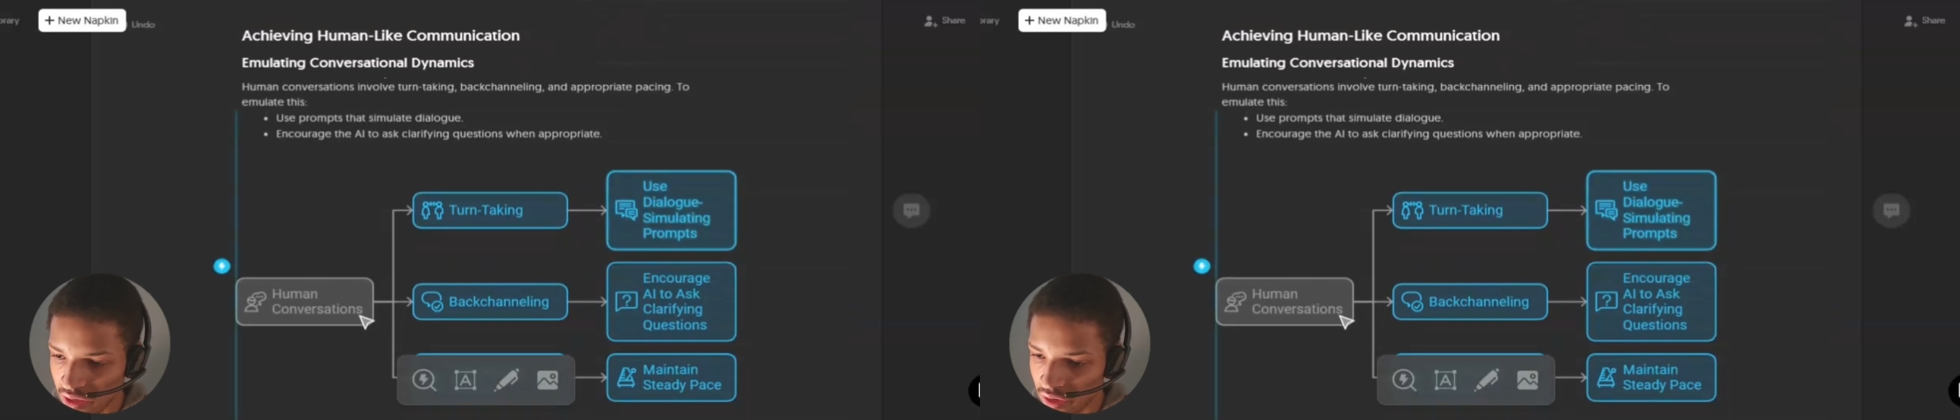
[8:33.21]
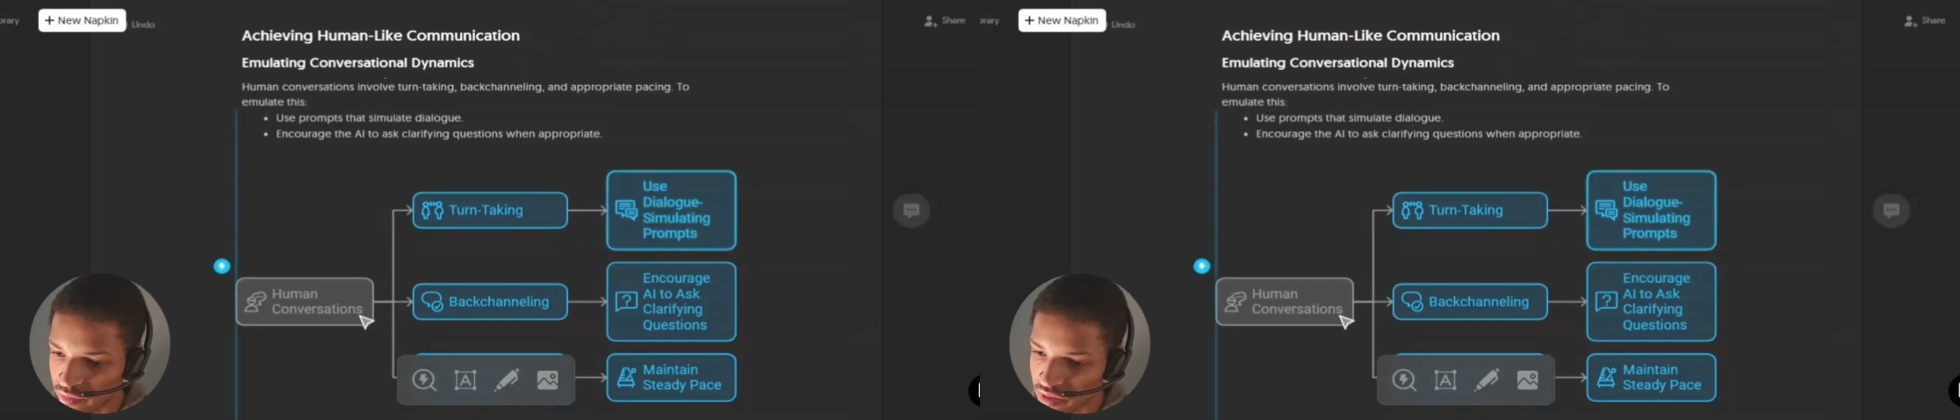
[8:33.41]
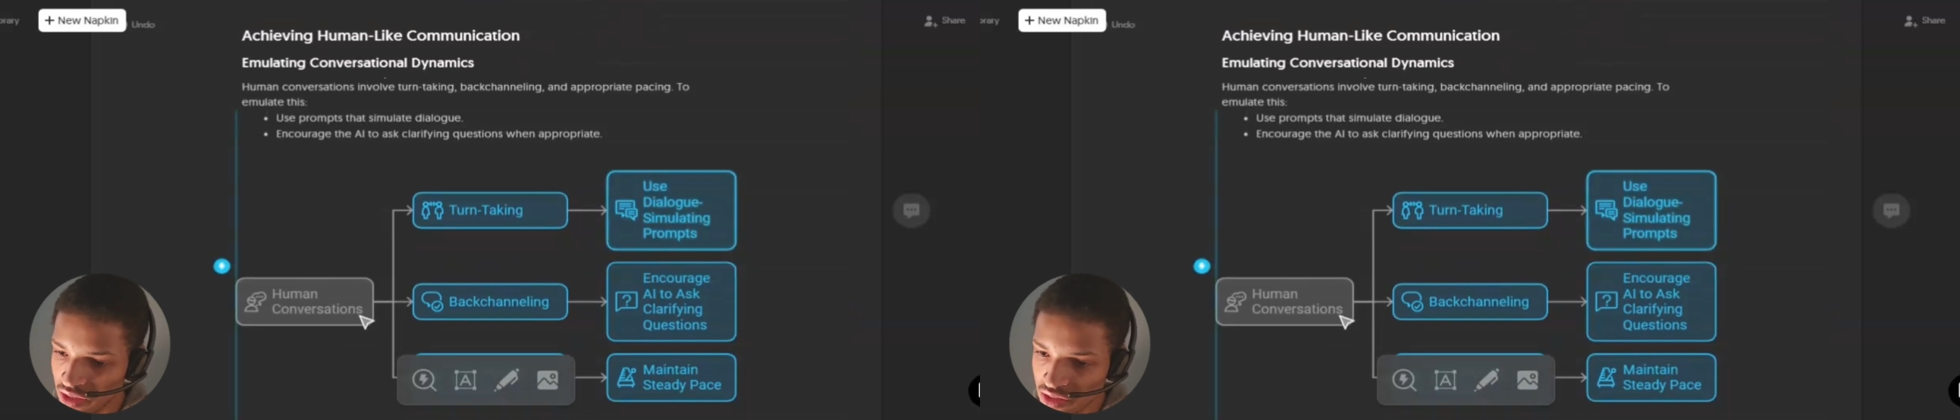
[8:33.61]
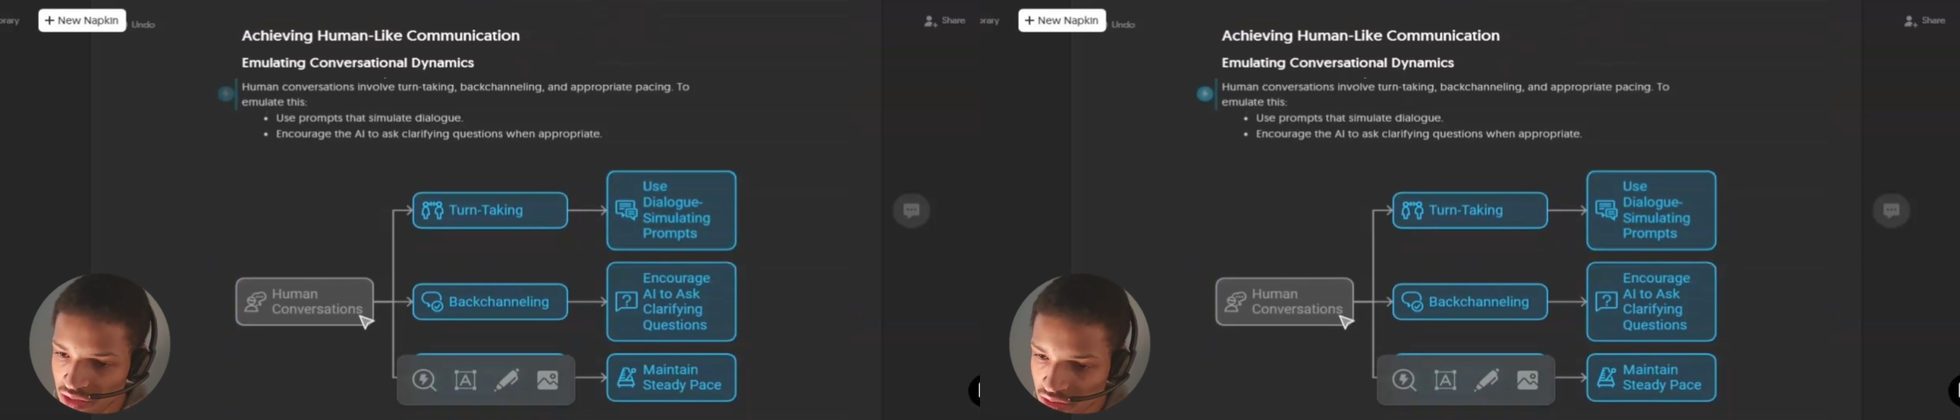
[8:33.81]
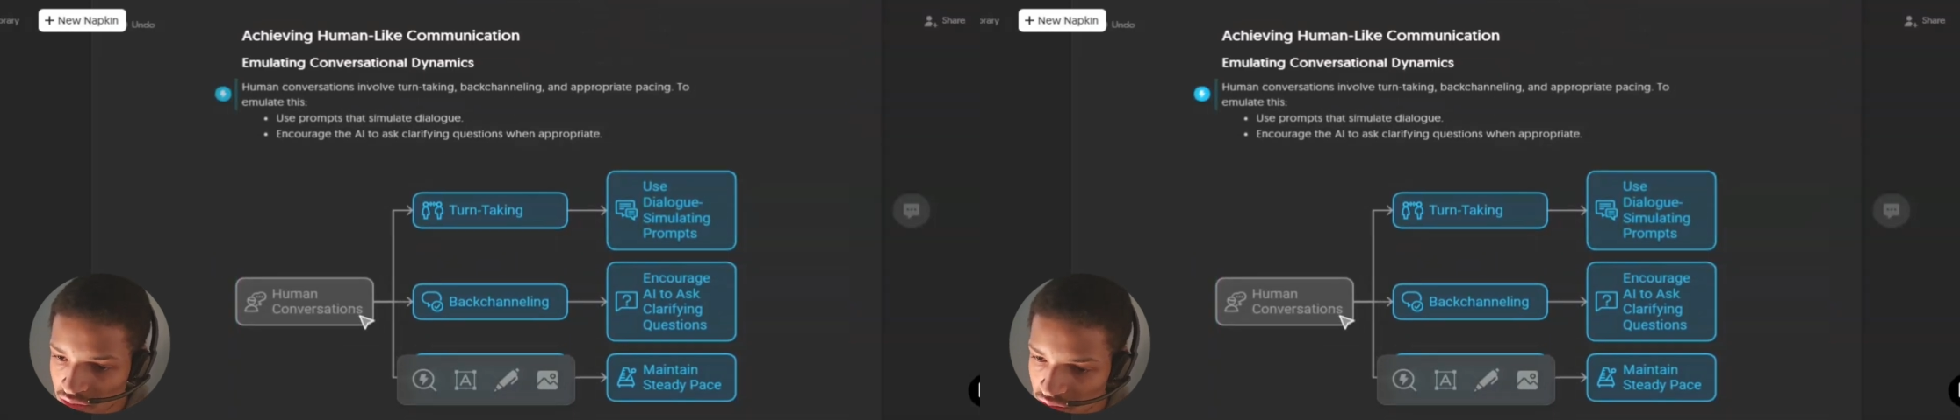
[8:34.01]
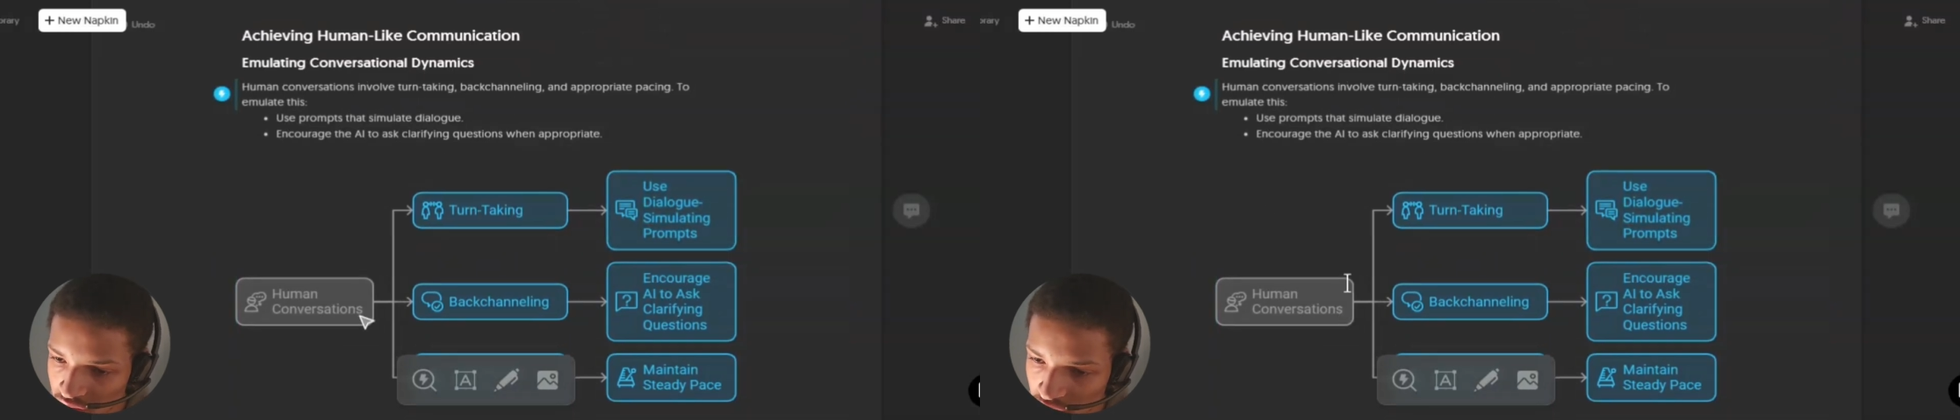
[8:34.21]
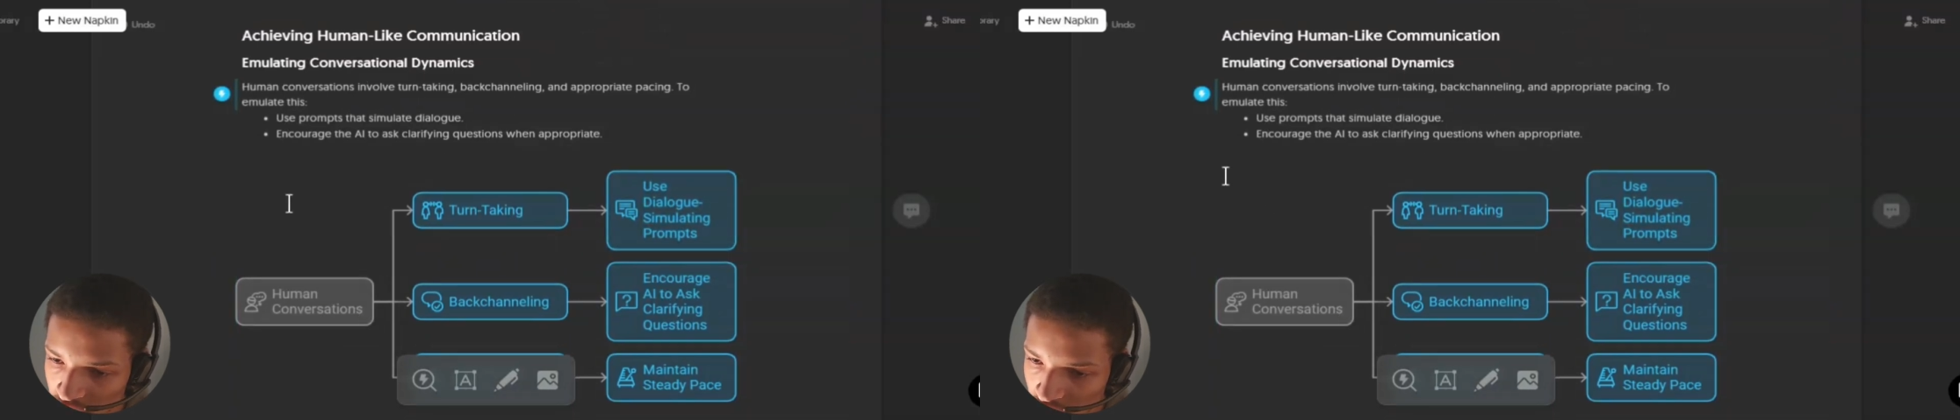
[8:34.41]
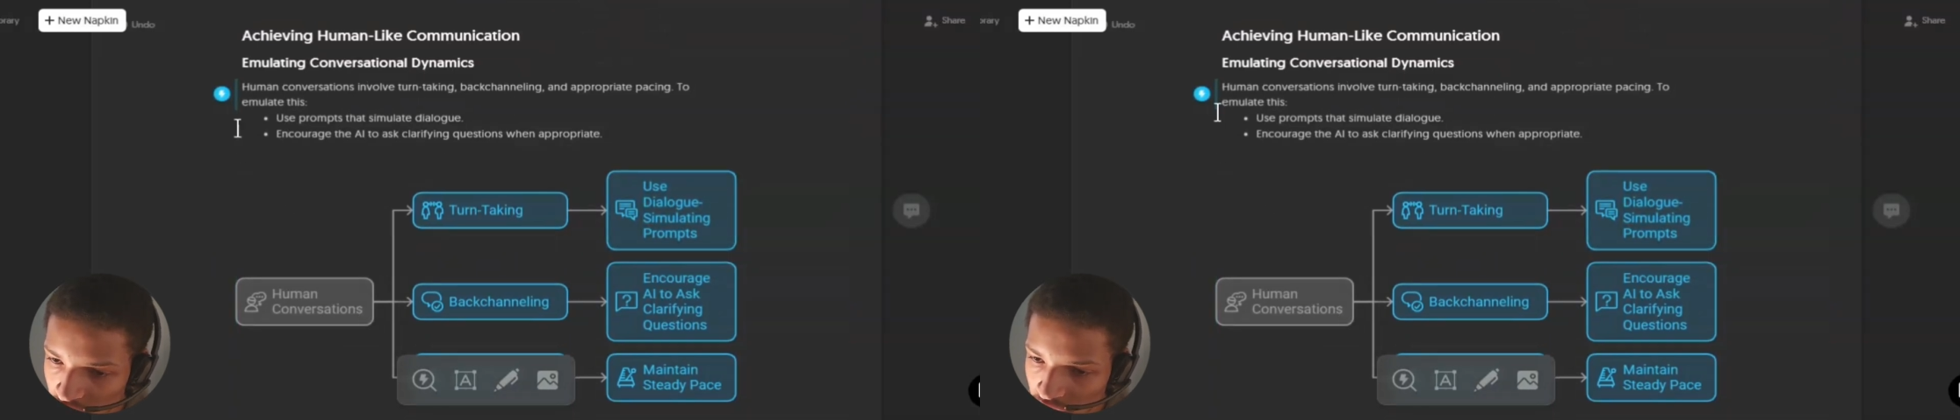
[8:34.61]
Now, there's
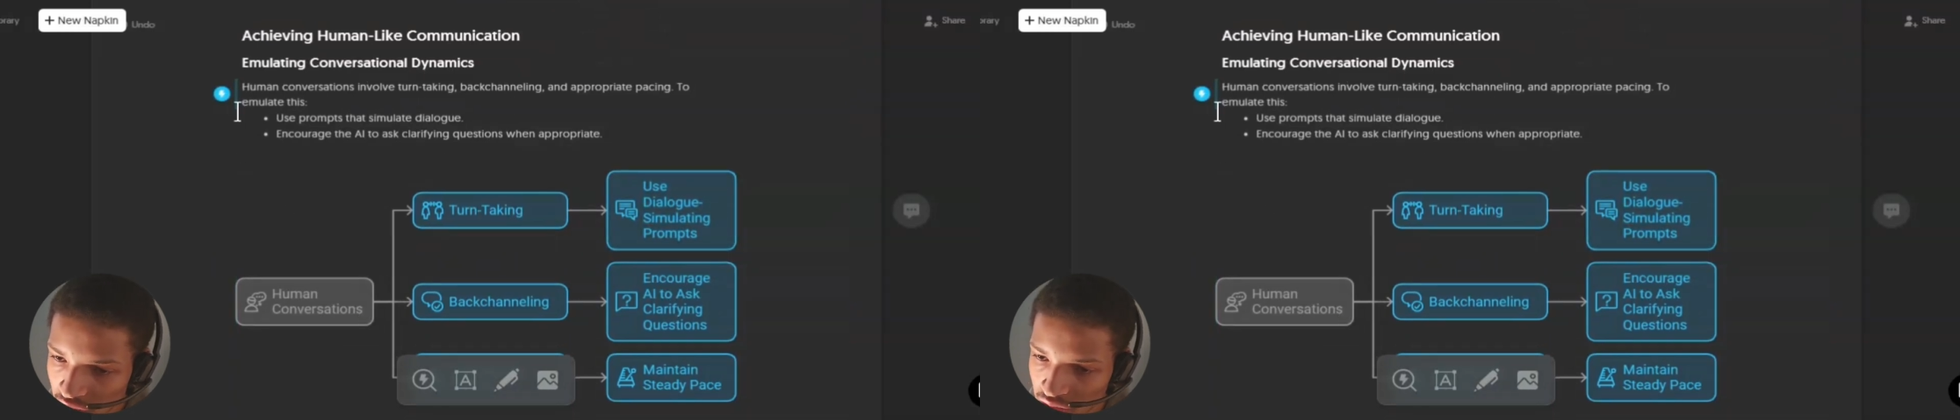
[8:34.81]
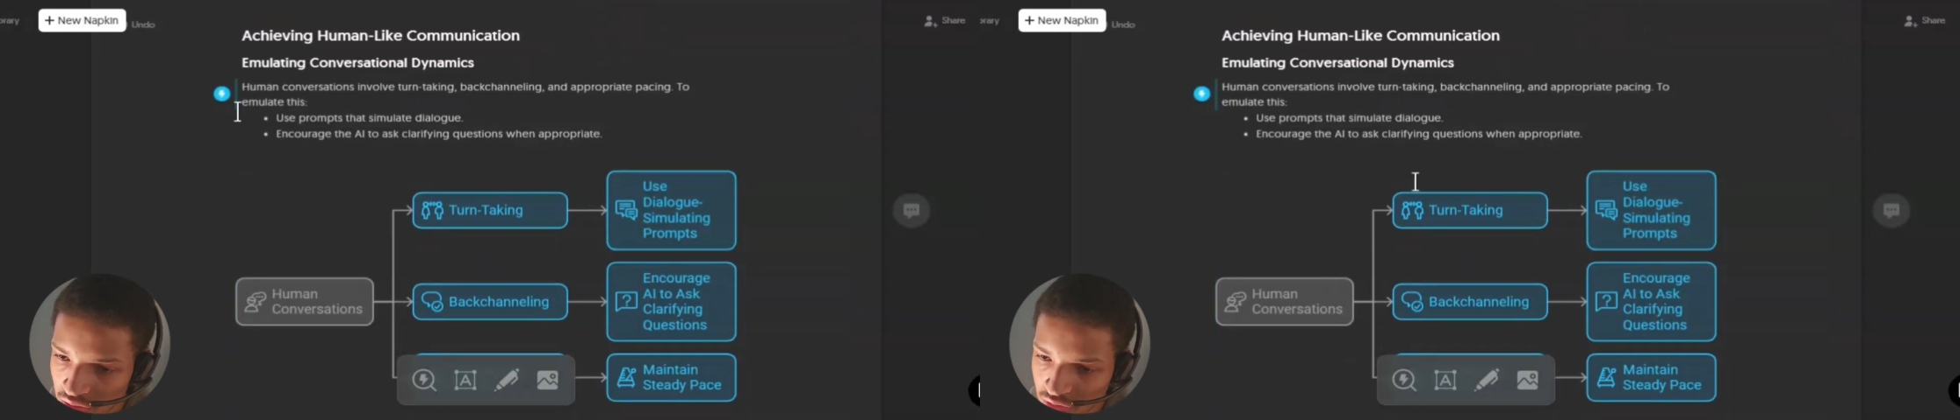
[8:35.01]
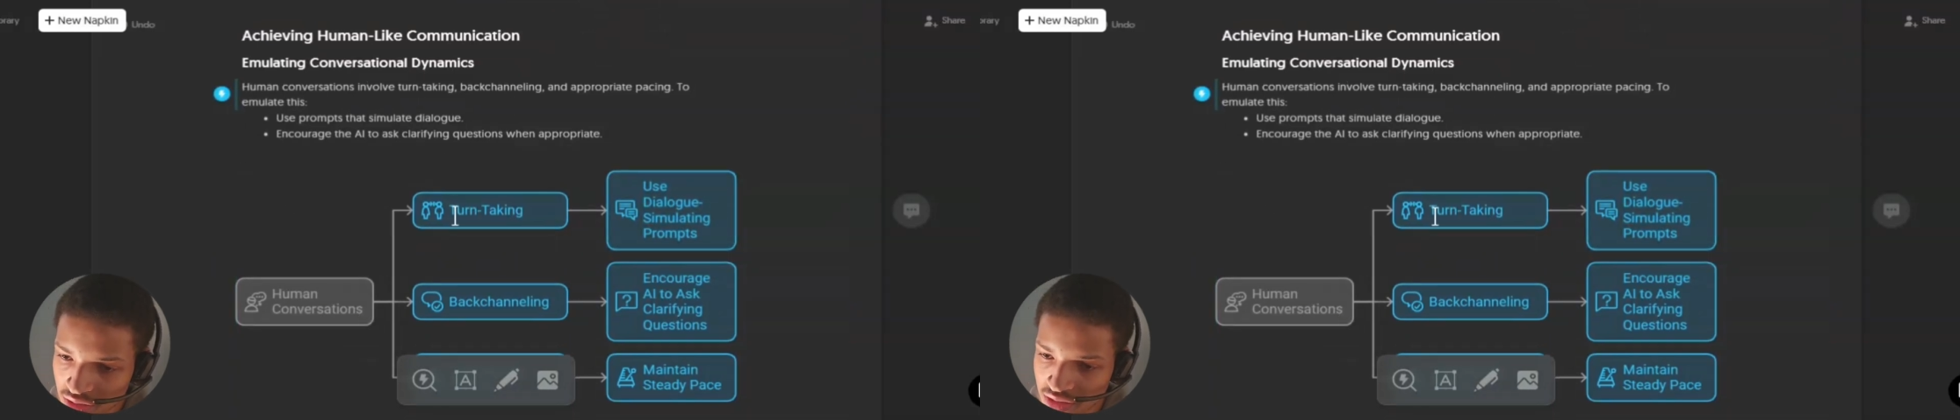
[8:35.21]
a